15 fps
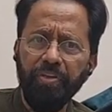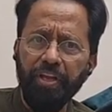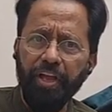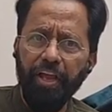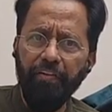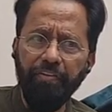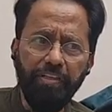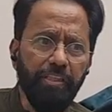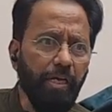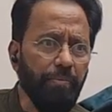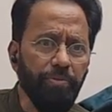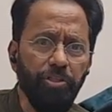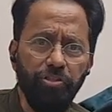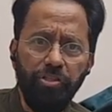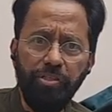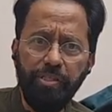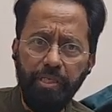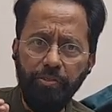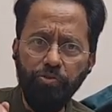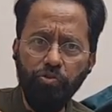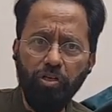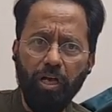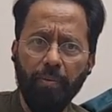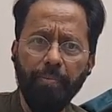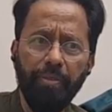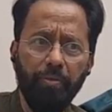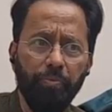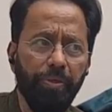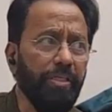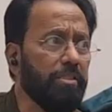Every time she just has to come in a
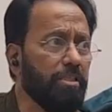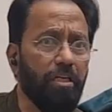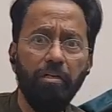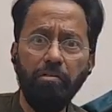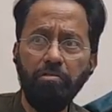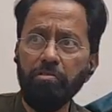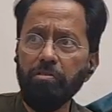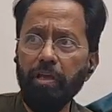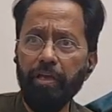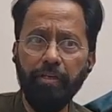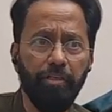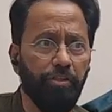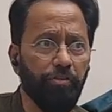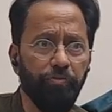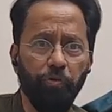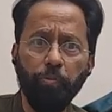wheelchair, stare at a few